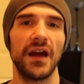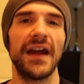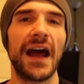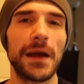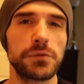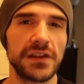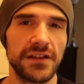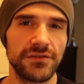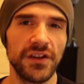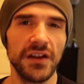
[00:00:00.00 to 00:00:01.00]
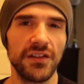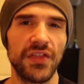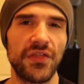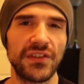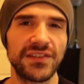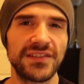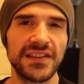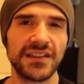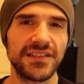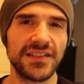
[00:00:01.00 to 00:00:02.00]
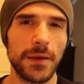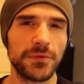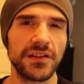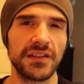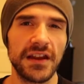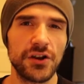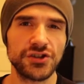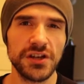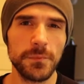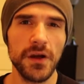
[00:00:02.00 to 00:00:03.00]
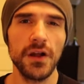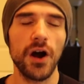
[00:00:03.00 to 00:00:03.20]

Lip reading: and I believe that the 6 steps to leadership